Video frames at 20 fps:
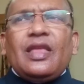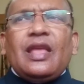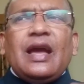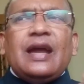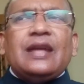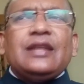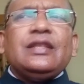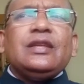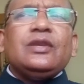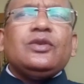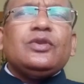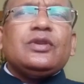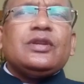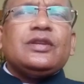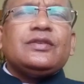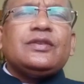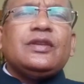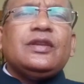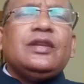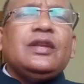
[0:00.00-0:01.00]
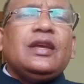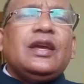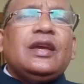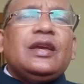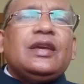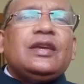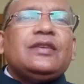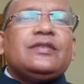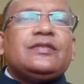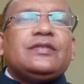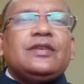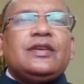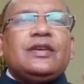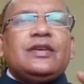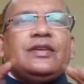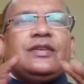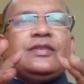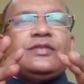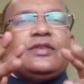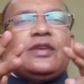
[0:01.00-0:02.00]
Another good reason is
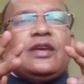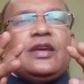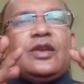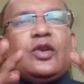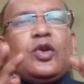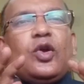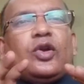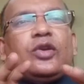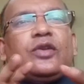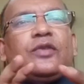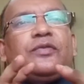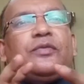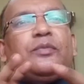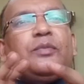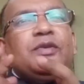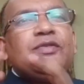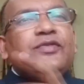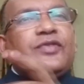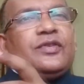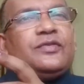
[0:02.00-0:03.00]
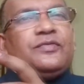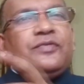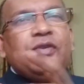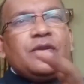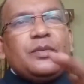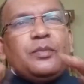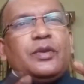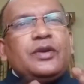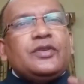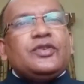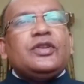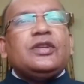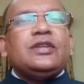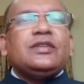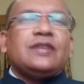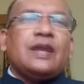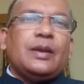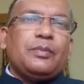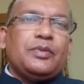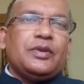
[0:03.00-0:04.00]
a lot of misinformation
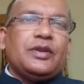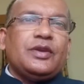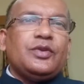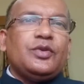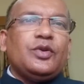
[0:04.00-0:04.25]
is happening.